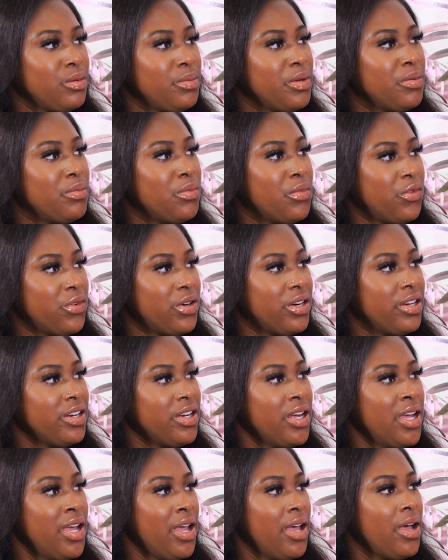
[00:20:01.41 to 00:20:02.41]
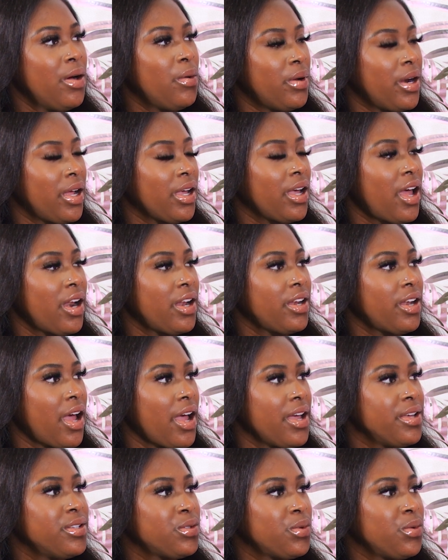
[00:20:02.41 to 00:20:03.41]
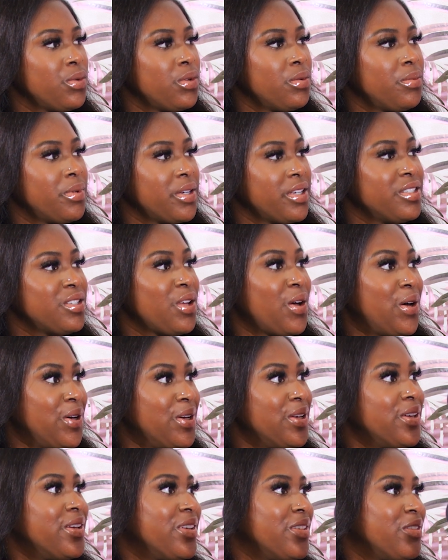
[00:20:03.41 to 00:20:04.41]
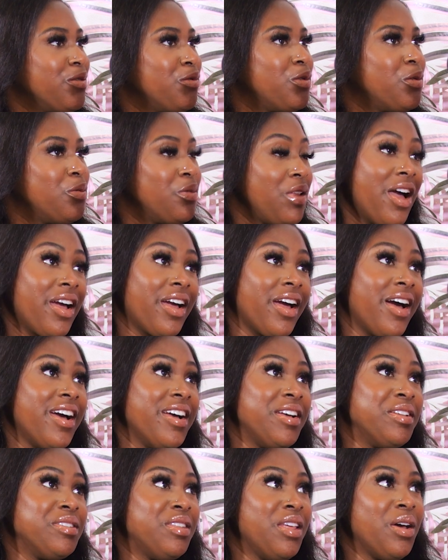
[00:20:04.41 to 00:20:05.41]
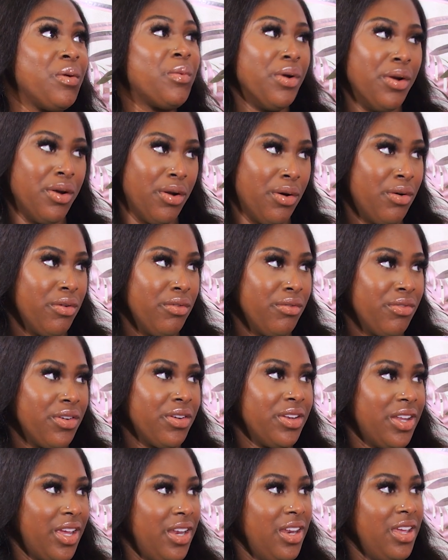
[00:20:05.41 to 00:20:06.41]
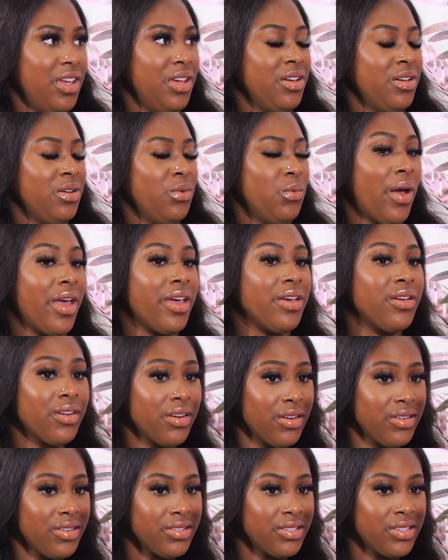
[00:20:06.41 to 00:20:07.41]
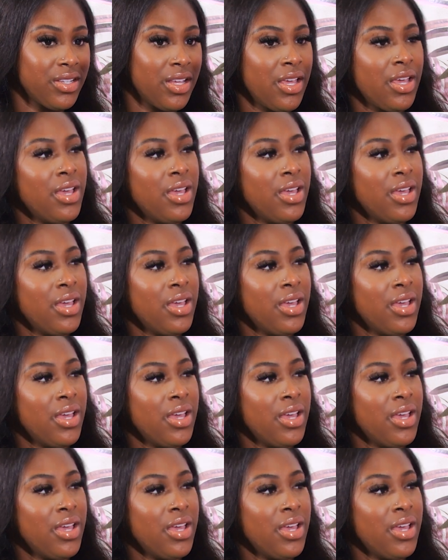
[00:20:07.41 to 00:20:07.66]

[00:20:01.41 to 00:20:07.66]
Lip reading: it a little bit more when I got into high school, because all of the Black guys that were known for dating white girls,